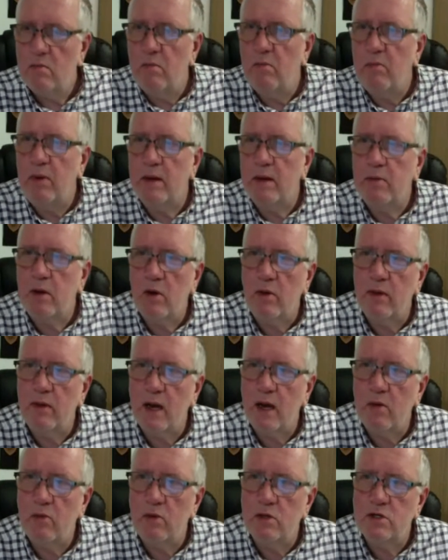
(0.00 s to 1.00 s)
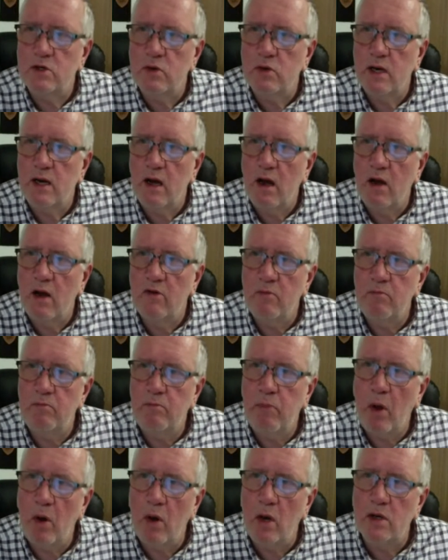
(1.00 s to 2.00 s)
people on there were talking a load of
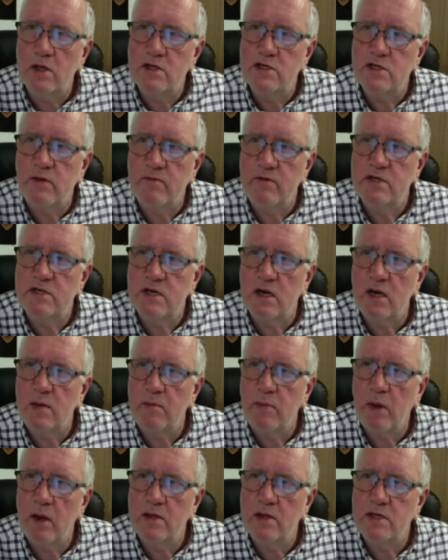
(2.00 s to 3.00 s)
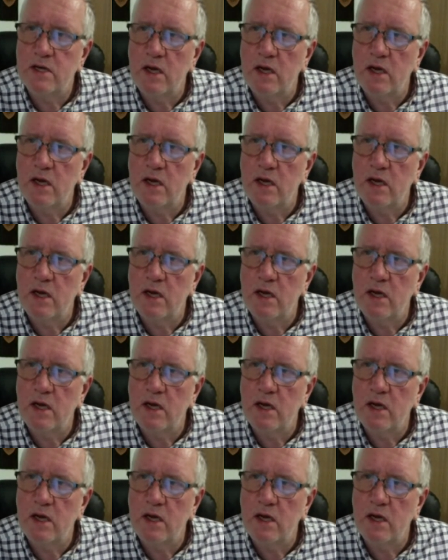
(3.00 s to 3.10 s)
bollocks, obviously, but